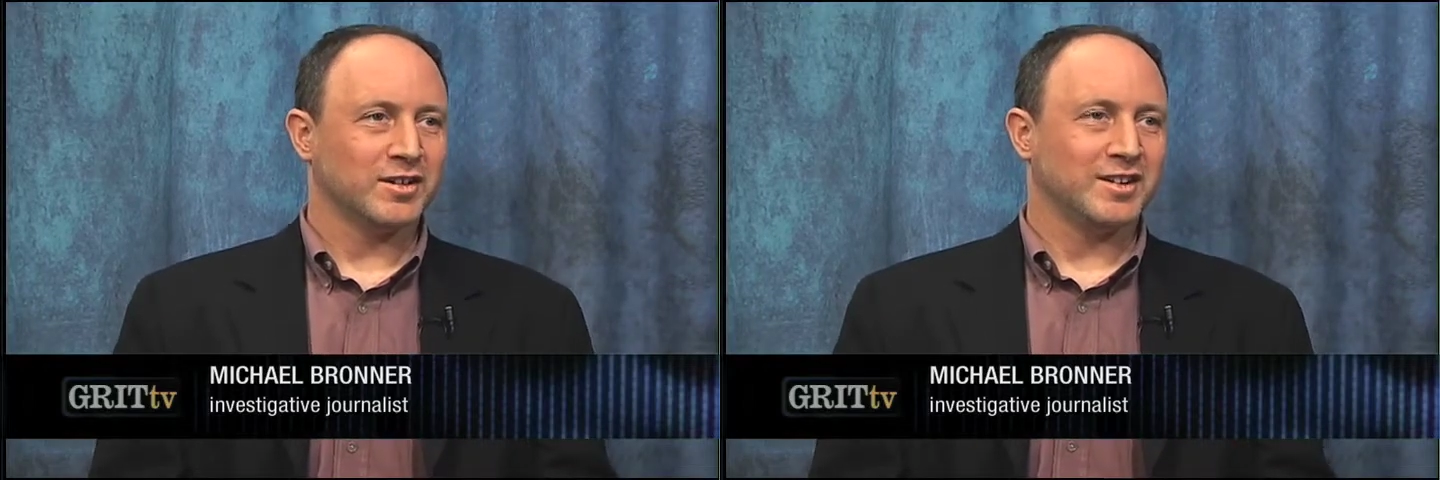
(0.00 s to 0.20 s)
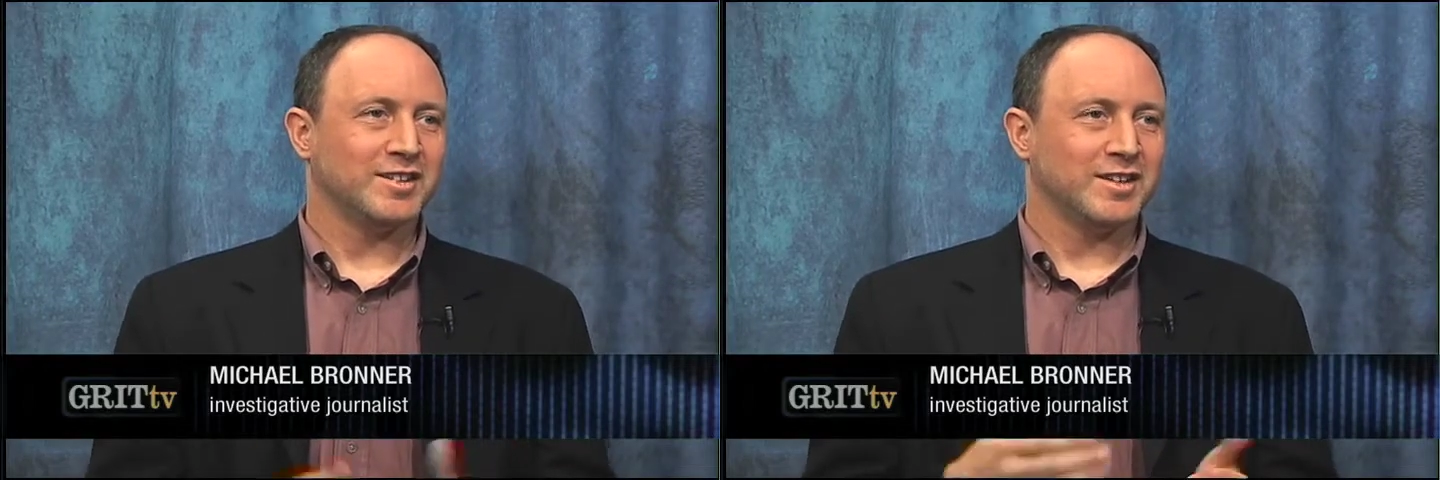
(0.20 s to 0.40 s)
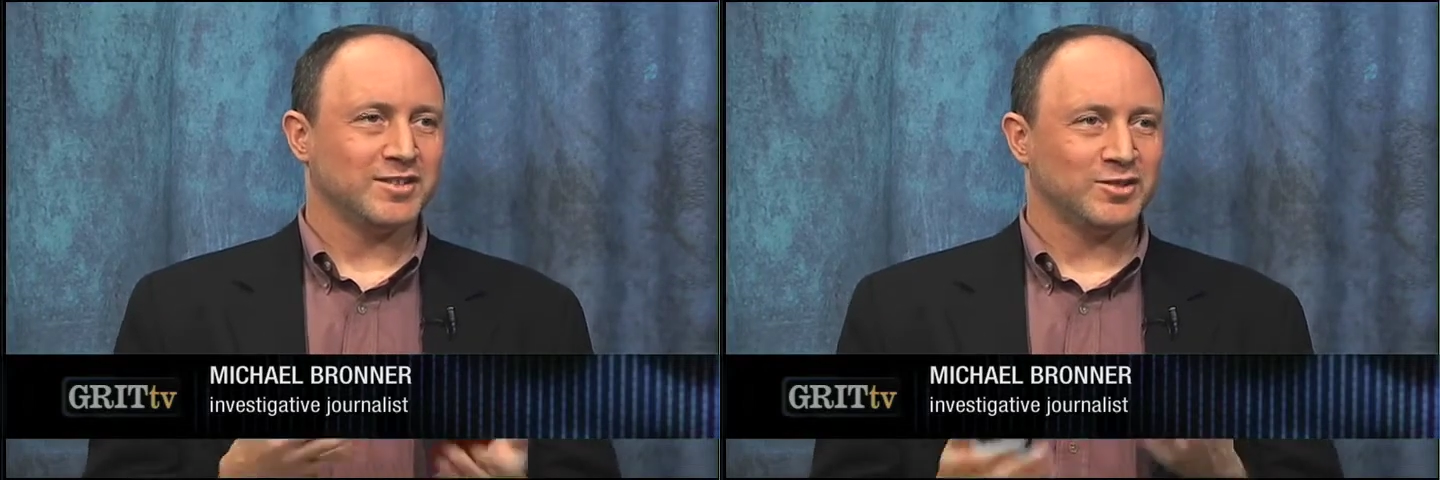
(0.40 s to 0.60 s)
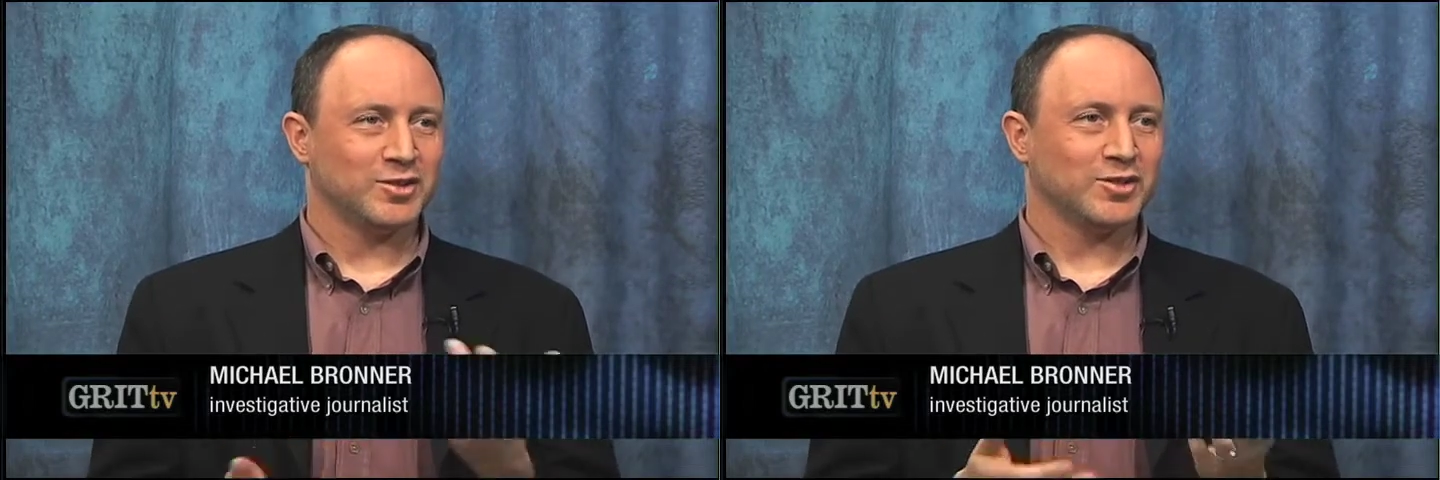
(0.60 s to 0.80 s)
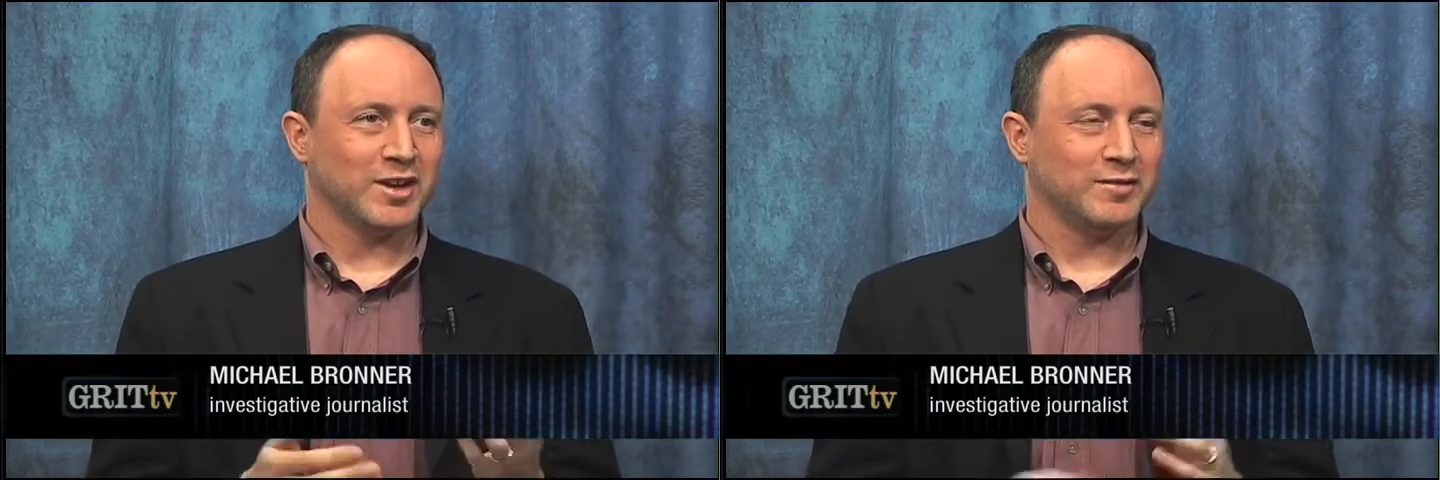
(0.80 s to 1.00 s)
it's
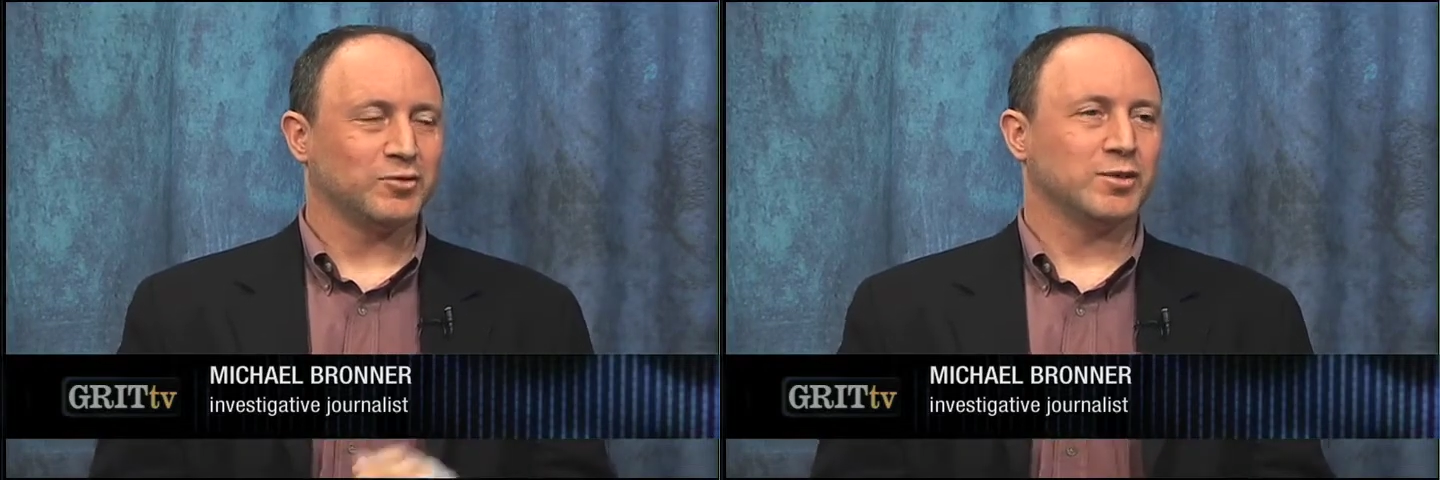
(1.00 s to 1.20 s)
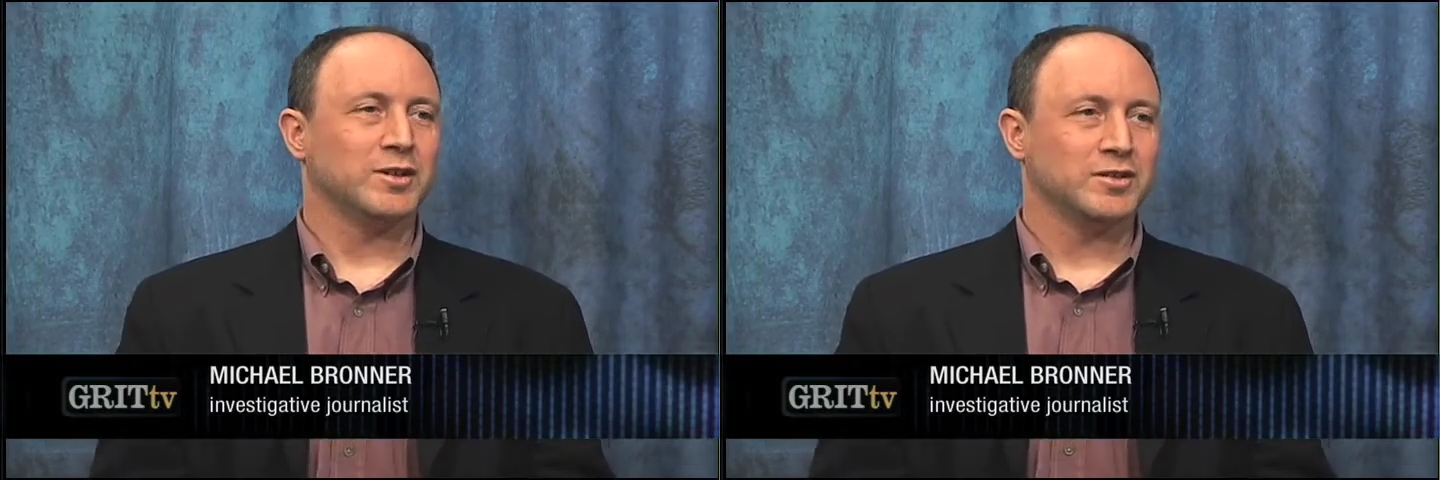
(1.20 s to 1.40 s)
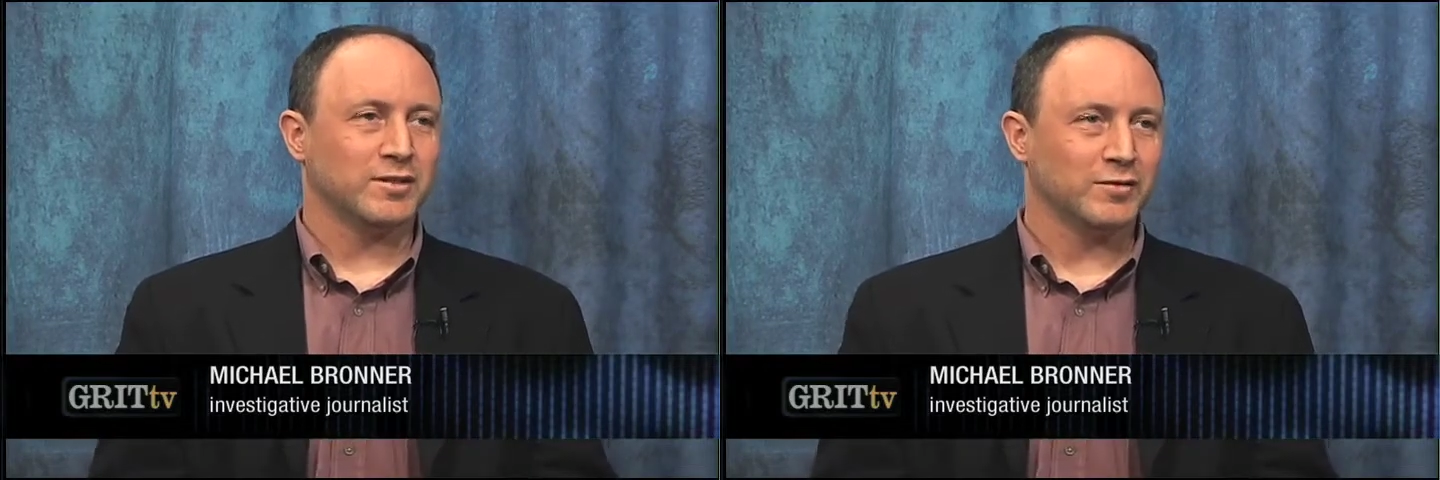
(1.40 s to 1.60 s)
just kind of tradition